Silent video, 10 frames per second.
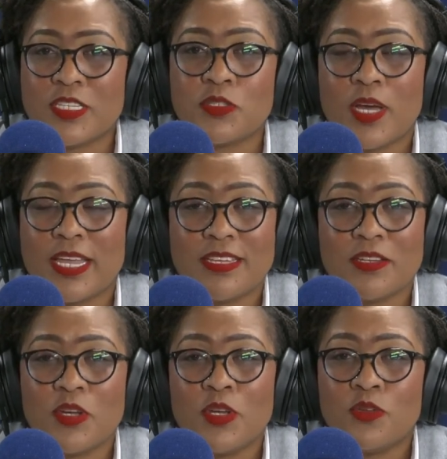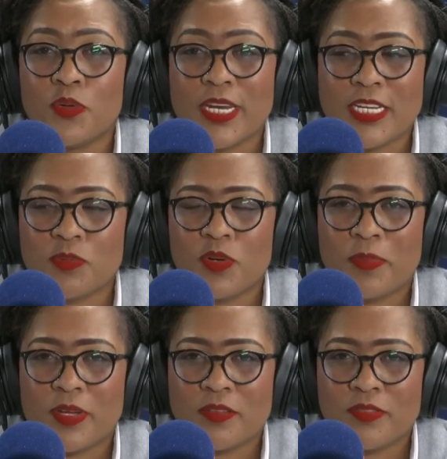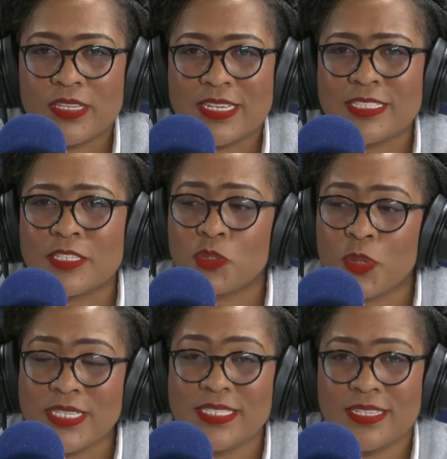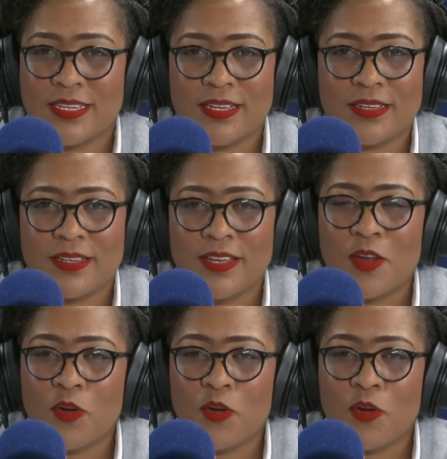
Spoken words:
And I think you and I spoke about the fact that it's a 20-year